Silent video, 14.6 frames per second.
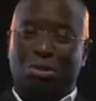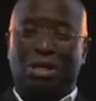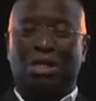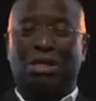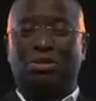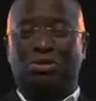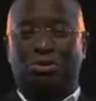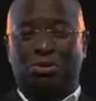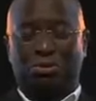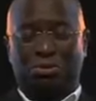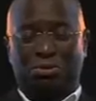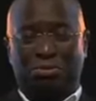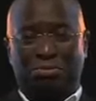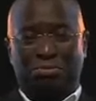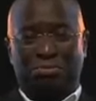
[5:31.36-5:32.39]
you again
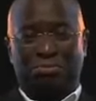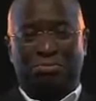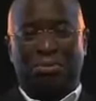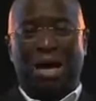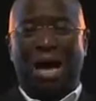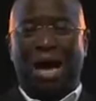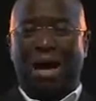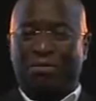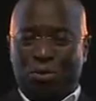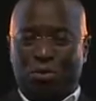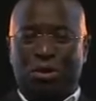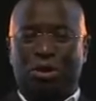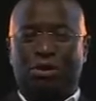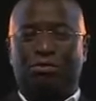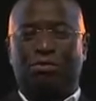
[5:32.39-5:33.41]
soon. Have a
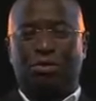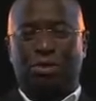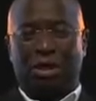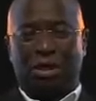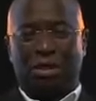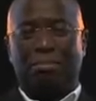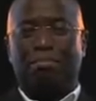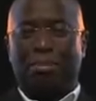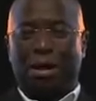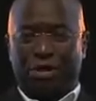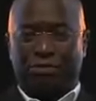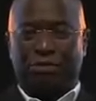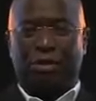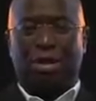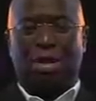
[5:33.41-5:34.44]
wonderful day. Bye
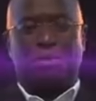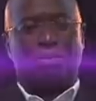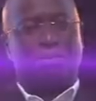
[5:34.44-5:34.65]
for now.